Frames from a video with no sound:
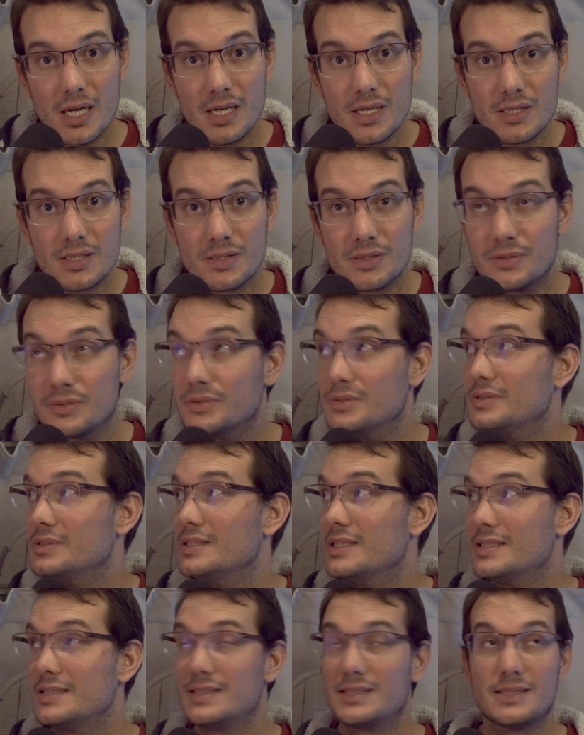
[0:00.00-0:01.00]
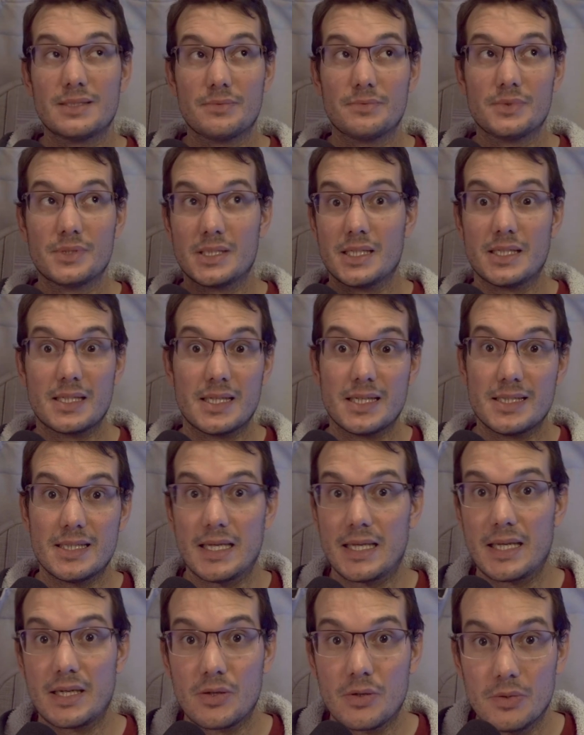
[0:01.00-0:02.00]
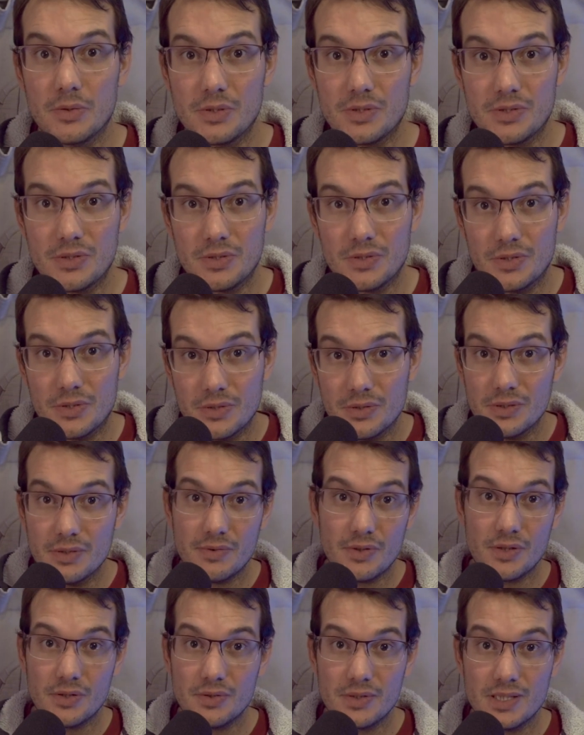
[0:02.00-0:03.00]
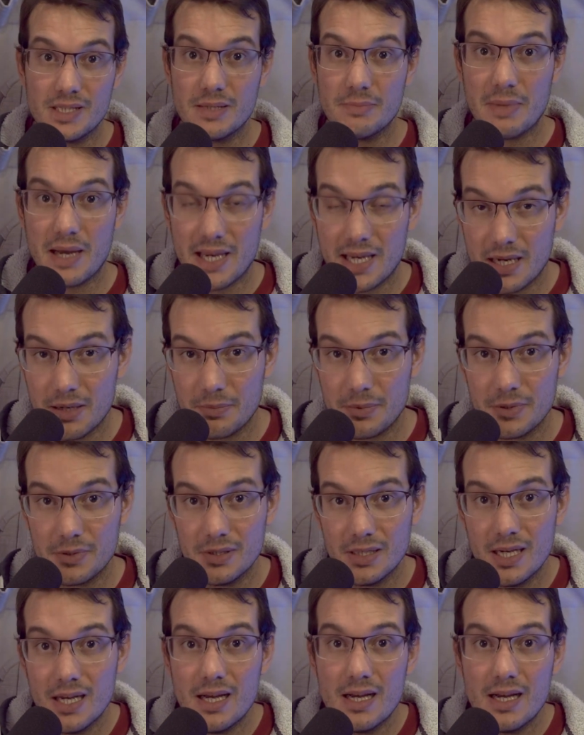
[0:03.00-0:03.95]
So that's something I guess I can call a studio, even though it's in my camper.